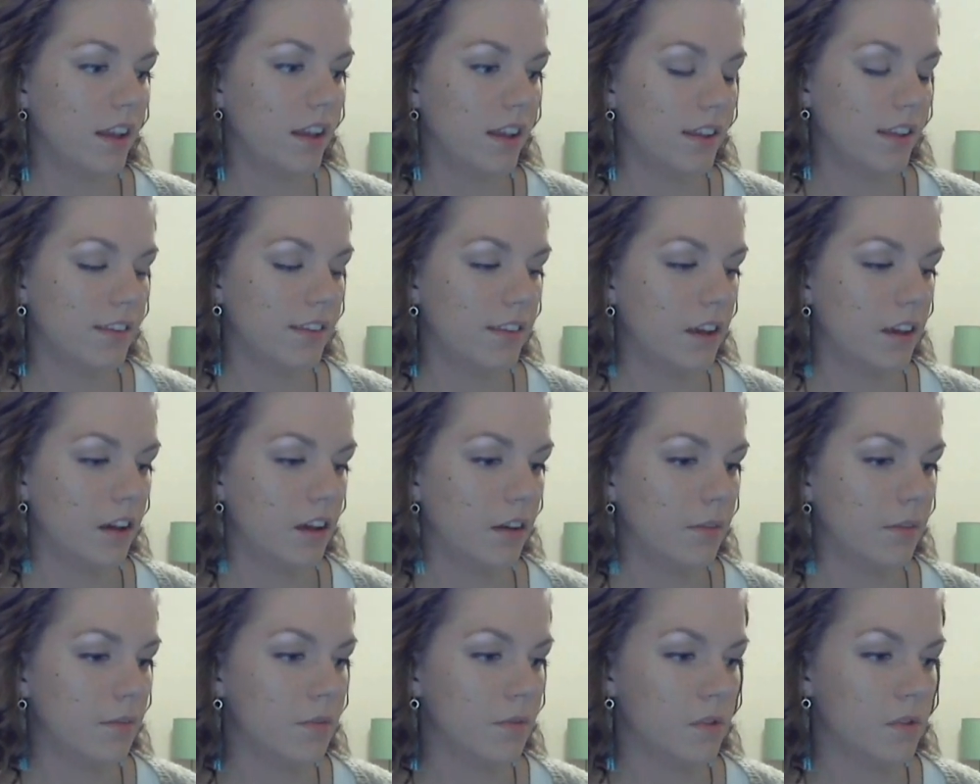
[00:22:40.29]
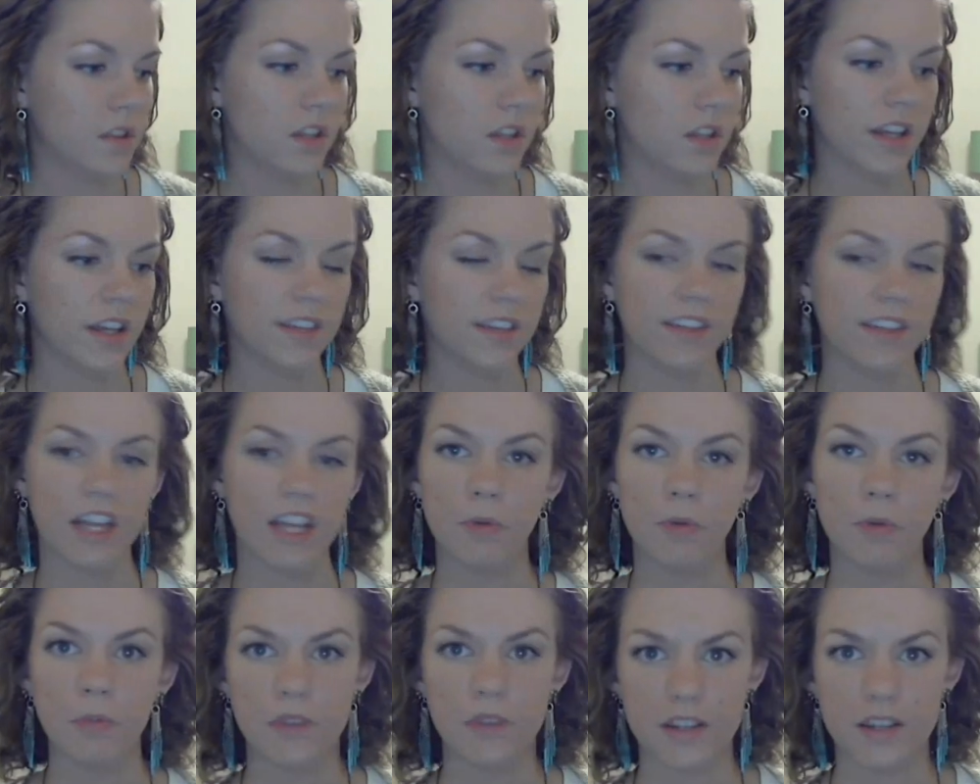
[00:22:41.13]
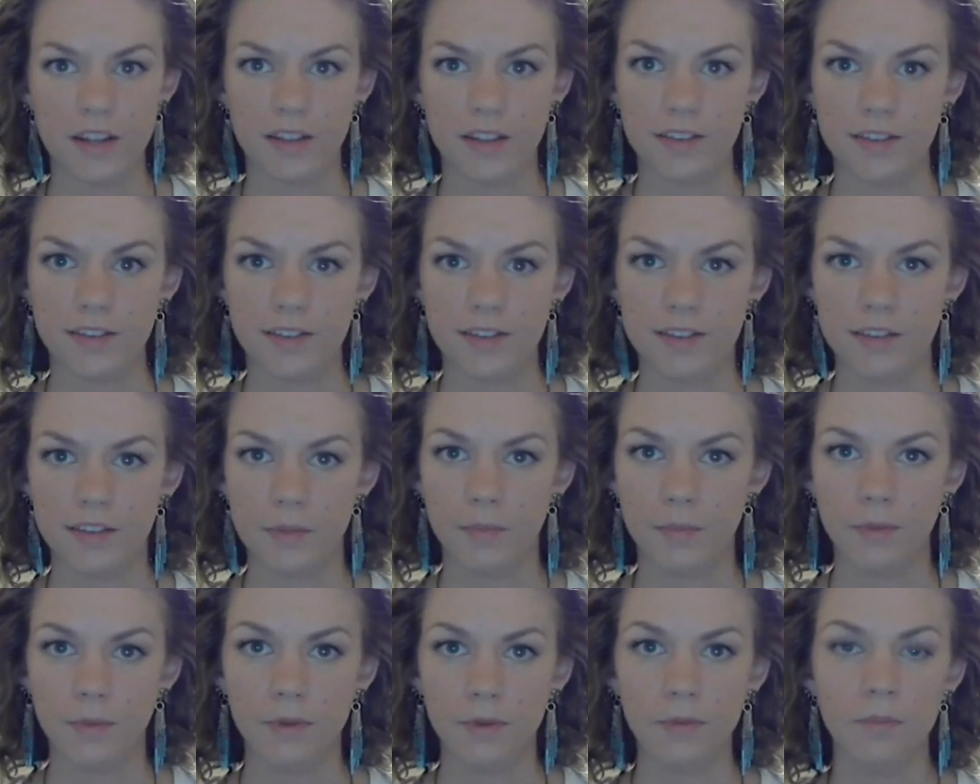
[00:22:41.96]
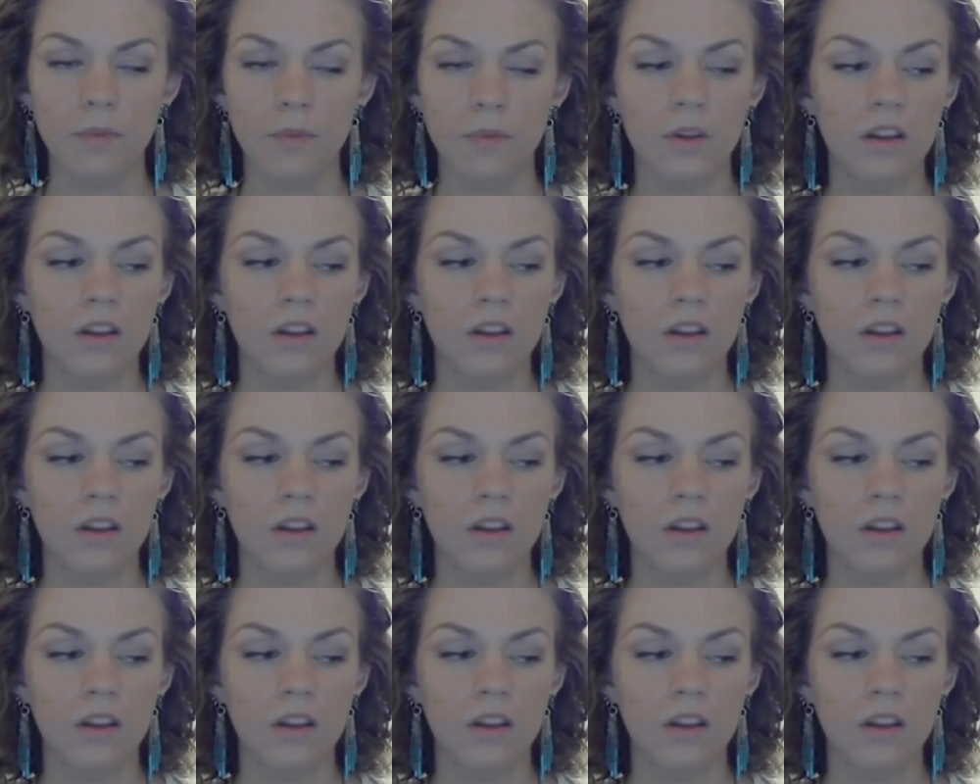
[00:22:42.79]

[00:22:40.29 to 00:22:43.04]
And the nighttime will be nice and simple.